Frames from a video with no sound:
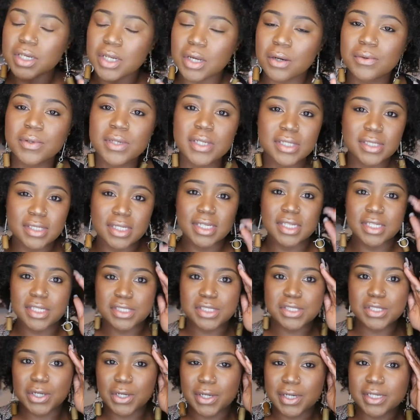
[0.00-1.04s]
Don't just get
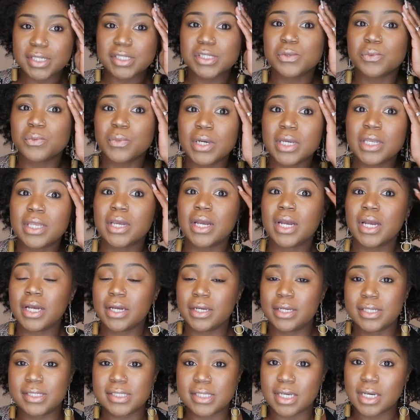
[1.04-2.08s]
discouraged when your
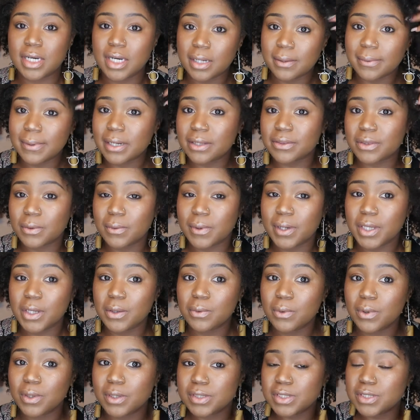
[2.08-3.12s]
hair doesn't come out the way
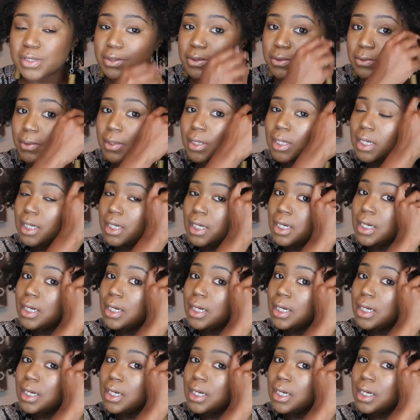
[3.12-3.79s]
you want to,